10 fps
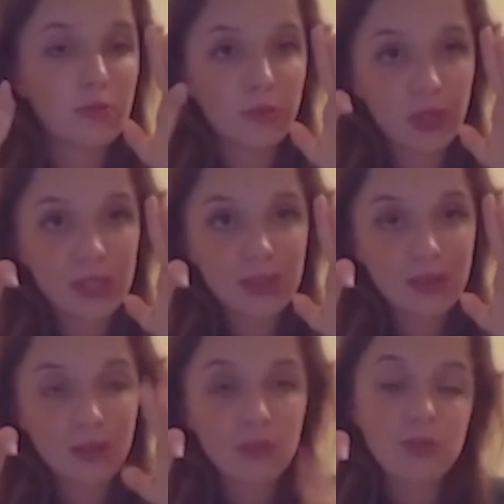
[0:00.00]

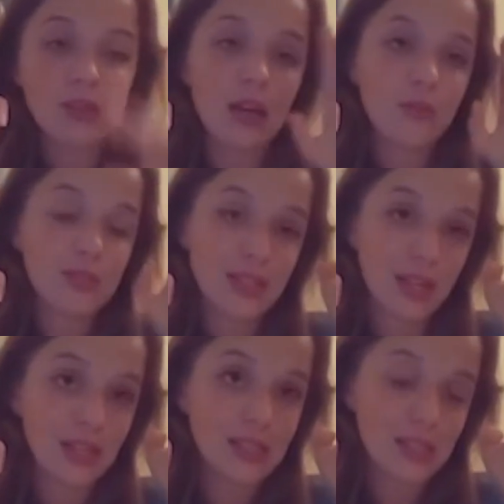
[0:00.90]
first sound,
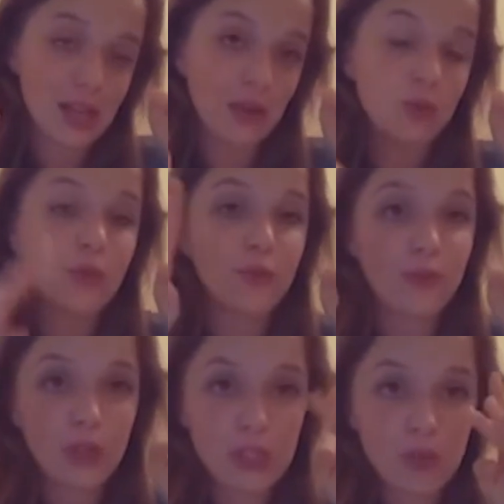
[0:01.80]
second sound.
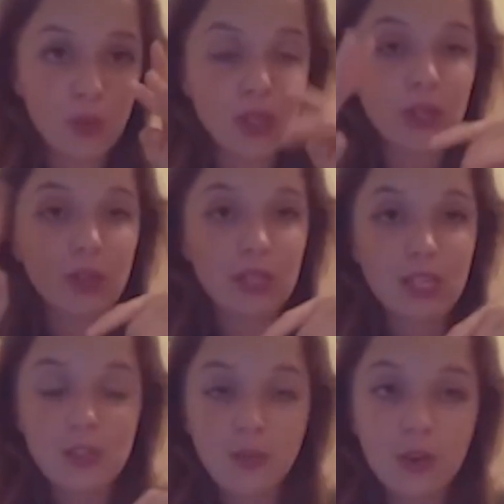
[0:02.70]
First word
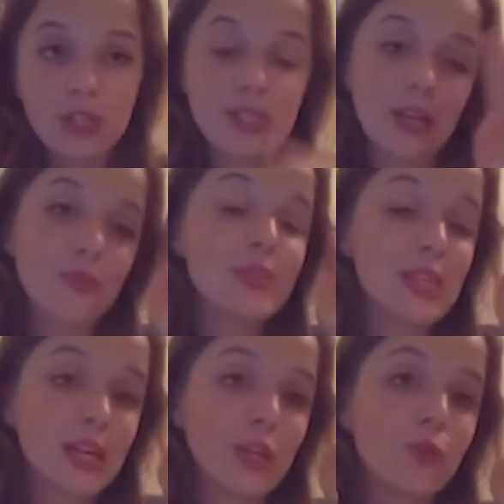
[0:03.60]
contains first sound,
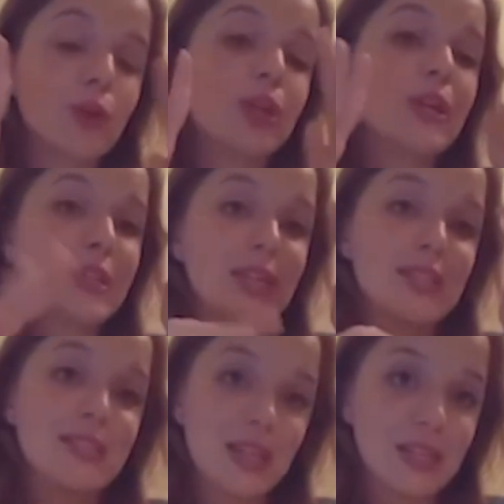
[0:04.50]
second word
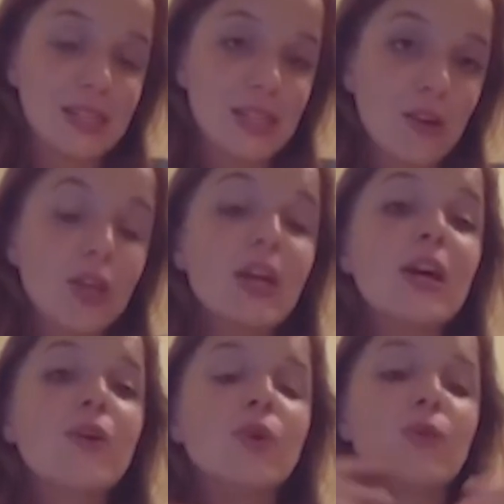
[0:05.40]
contains second sound.
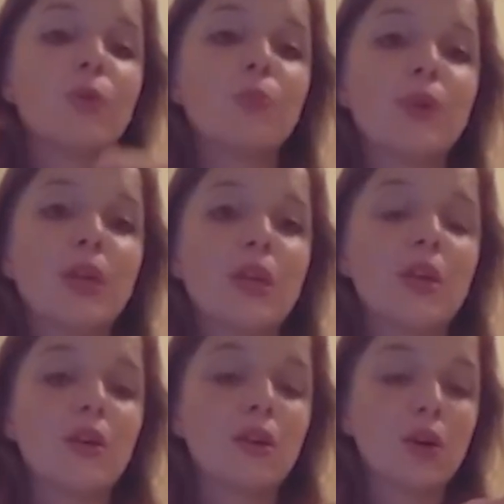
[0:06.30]
We will
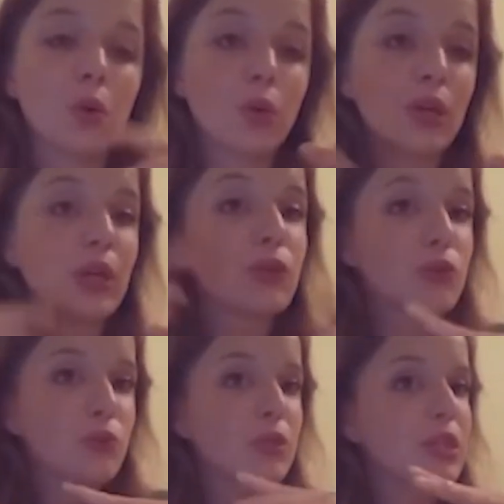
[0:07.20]
be going
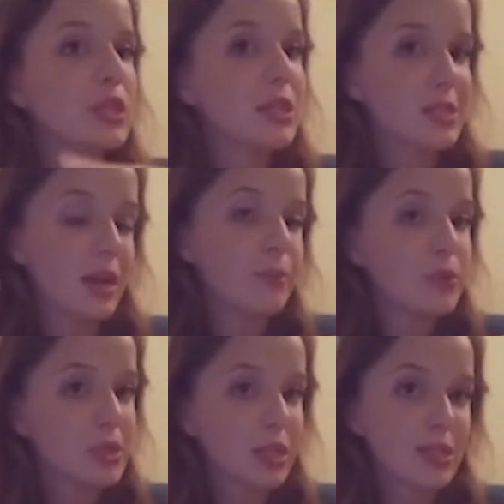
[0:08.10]
through the
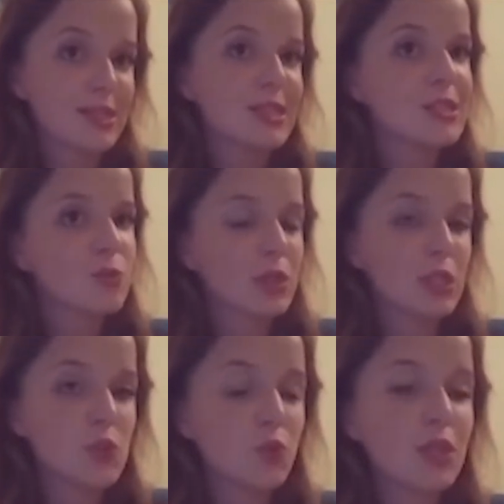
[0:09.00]
example sentences with
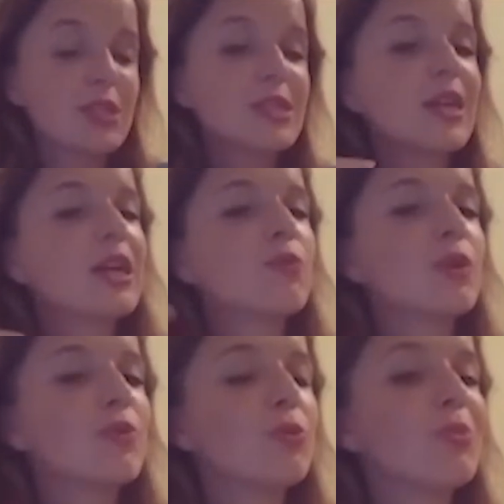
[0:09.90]
these words, and
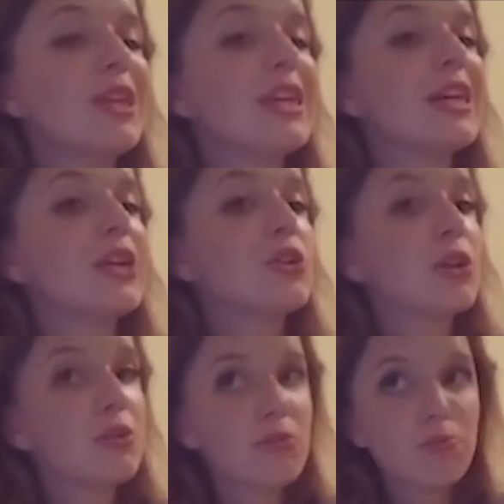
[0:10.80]
we will be
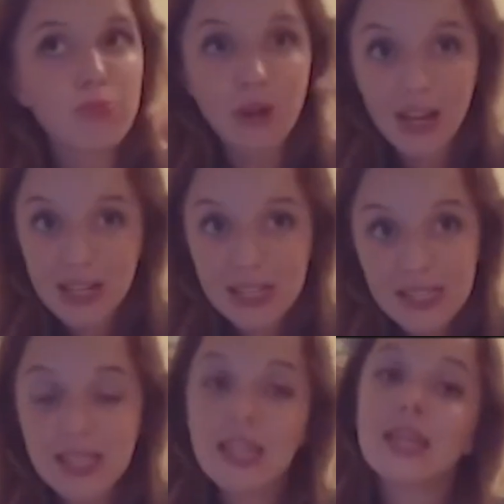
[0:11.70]

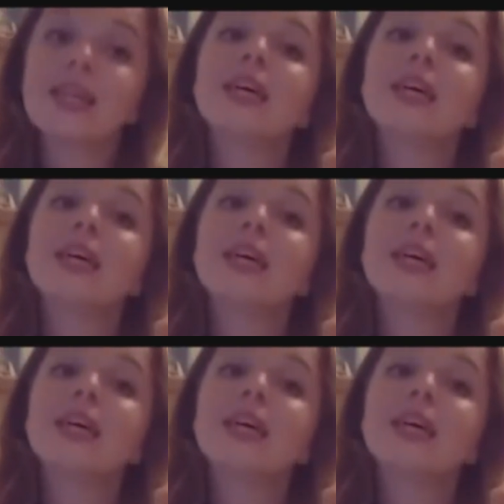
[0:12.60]
practicing